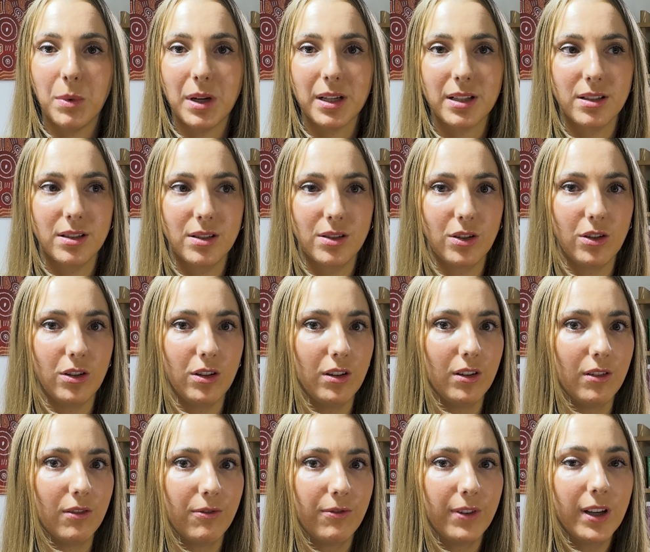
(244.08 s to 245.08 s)
once
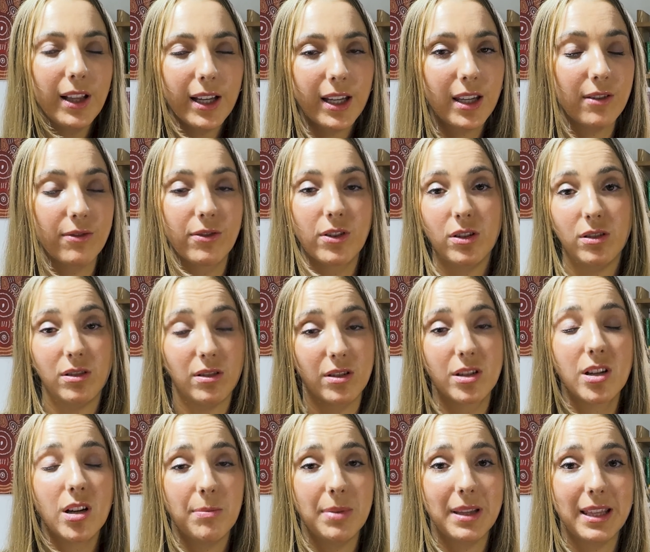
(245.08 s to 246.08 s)
you feel like you've gotten on
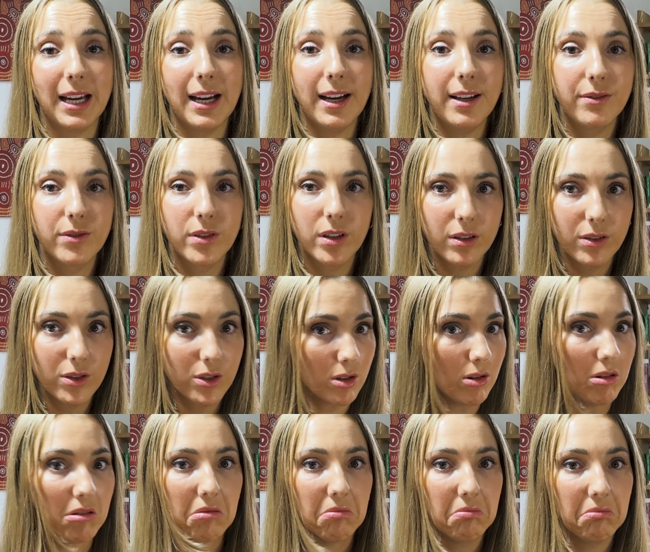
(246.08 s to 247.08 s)
top of that,
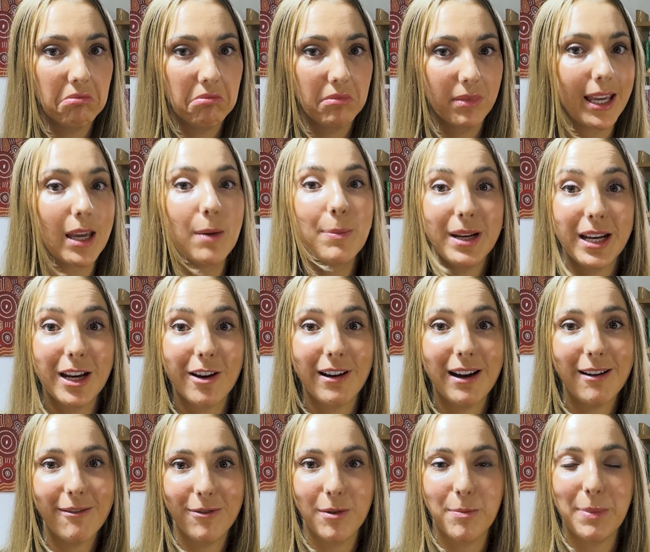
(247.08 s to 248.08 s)
sure, keep an ear
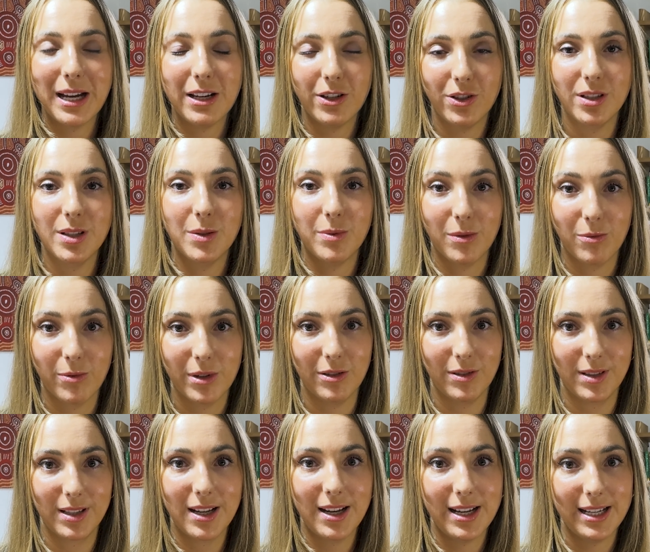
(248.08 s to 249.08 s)
out for patients with
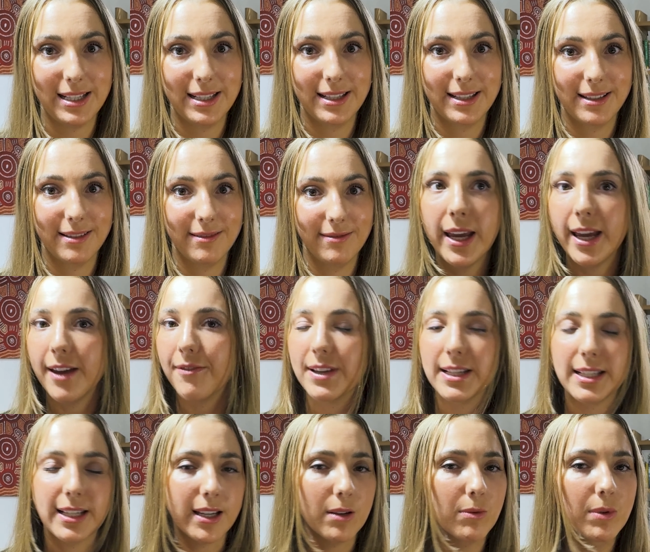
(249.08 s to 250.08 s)
real signs. If
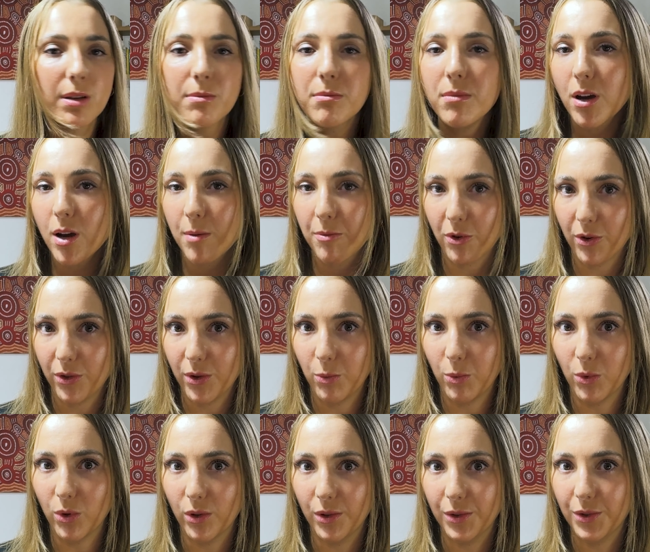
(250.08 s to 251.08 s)
there's a kid with a murmur on the
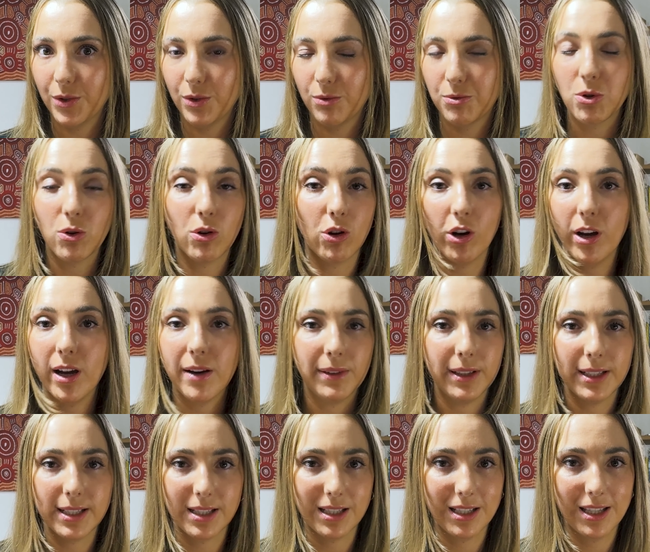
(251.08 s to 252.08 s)
ward, sure, go have
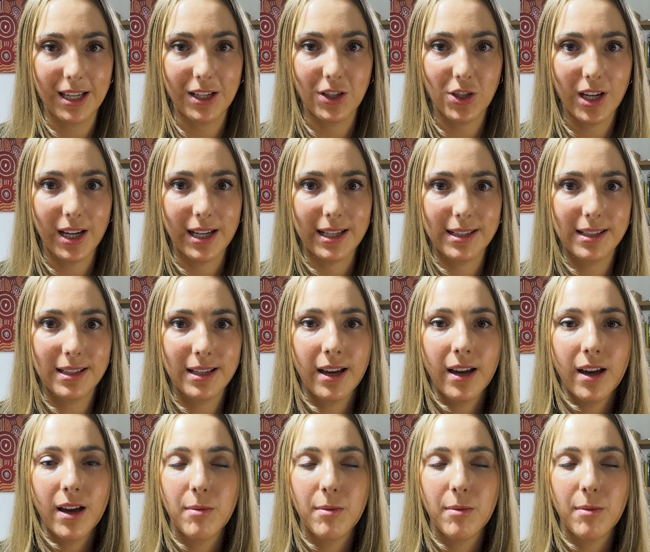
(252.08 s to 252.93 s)
a listen to their chest.